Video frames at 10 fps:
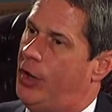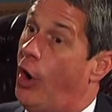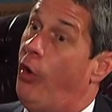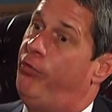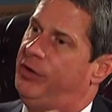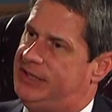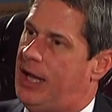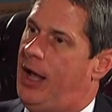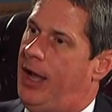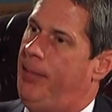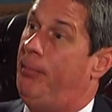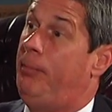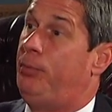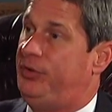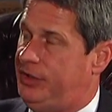over time, but
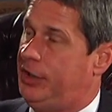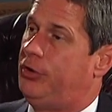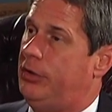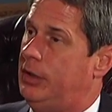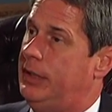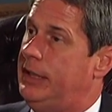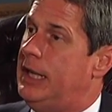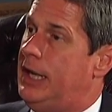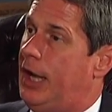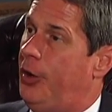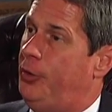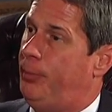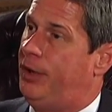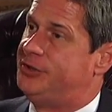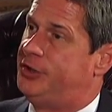particularly under
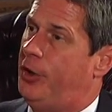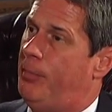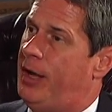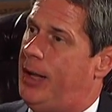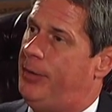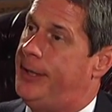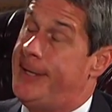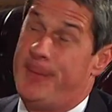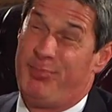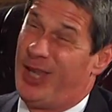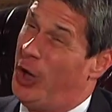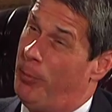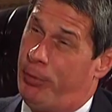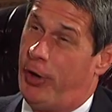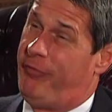President Obama. You know, a
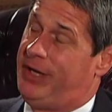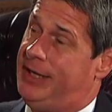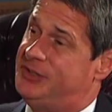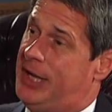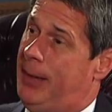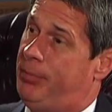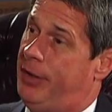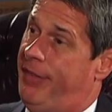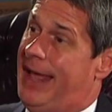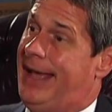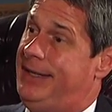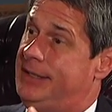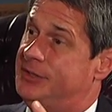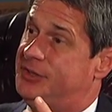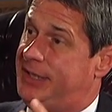perfect example of that
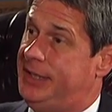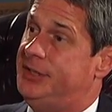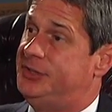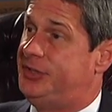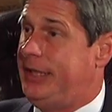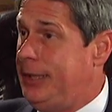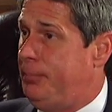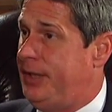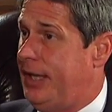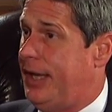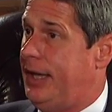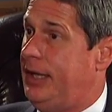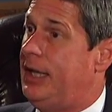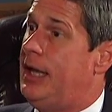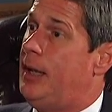is his EPA,
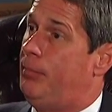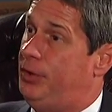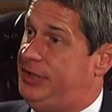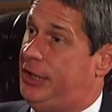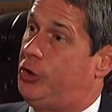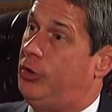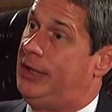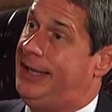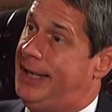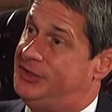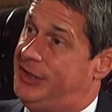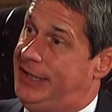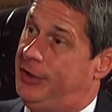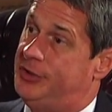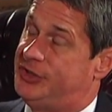particularly as it
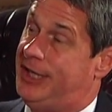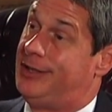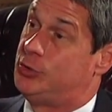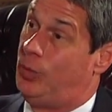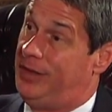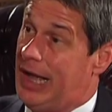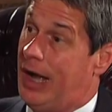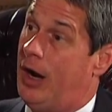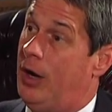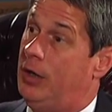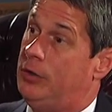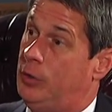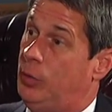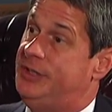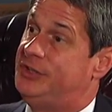intersects with our
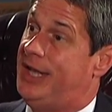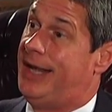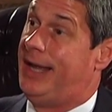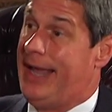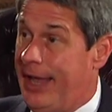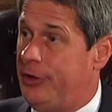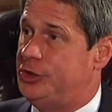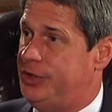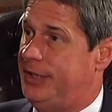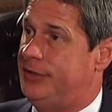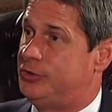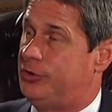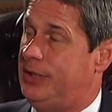Louisiana energy industry.